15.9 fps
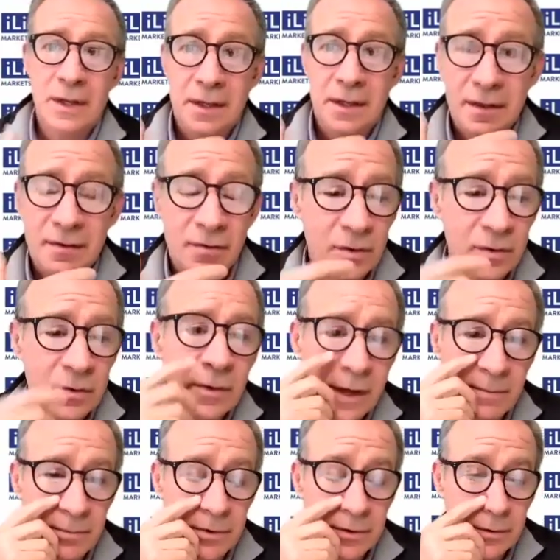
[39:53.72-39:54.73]
It's those who
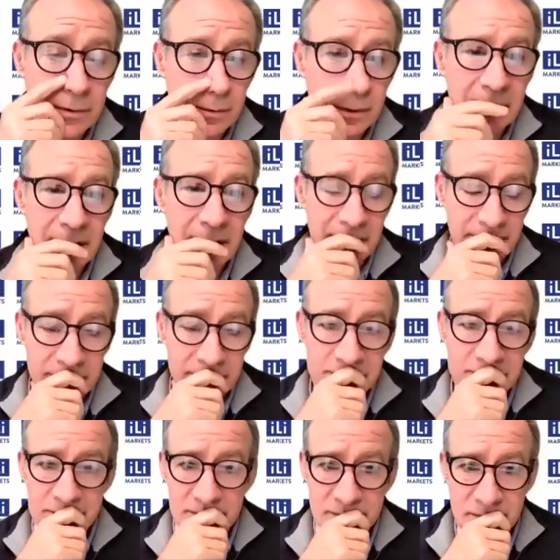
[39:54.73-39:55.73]
can produce quickly.
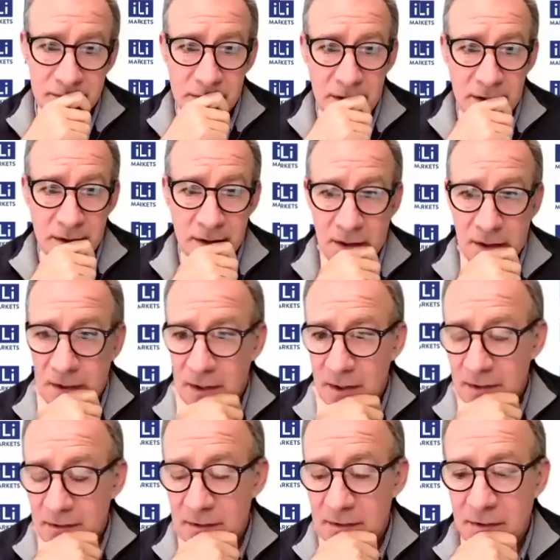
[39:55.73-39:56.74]

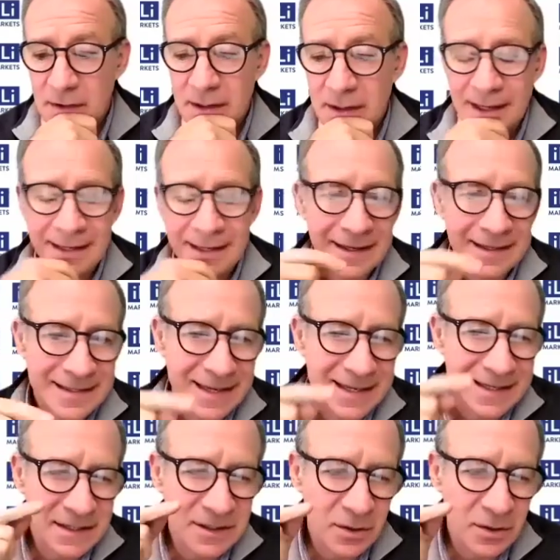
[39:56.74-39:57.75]
And I say
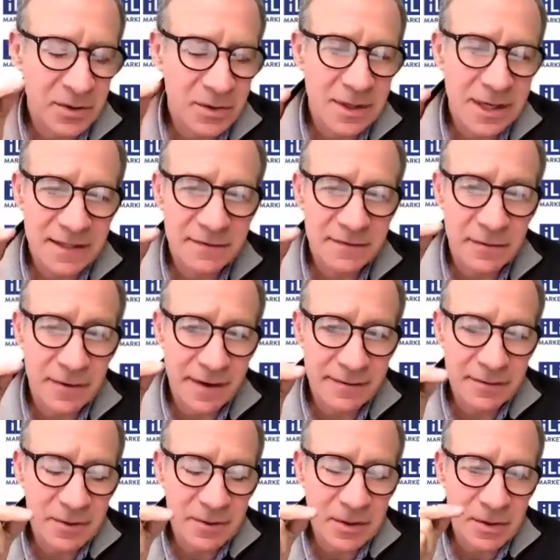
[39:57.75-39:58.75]
it's not going to last
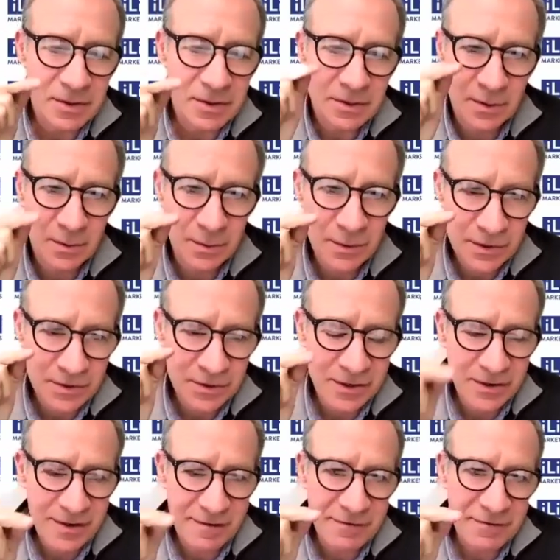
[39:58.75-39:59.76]
forever, because we should
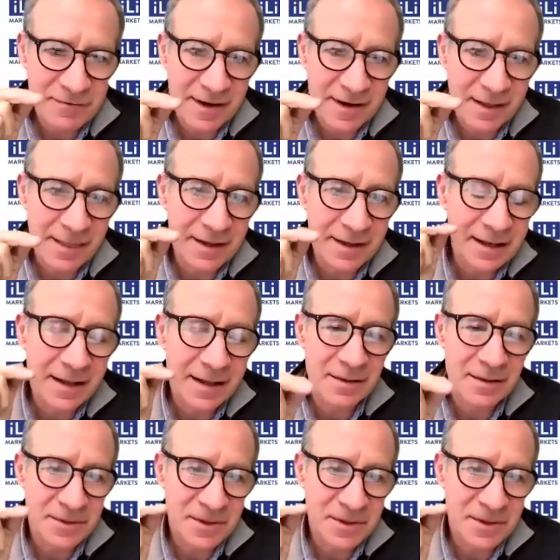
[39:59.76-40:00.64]
never forget that lithium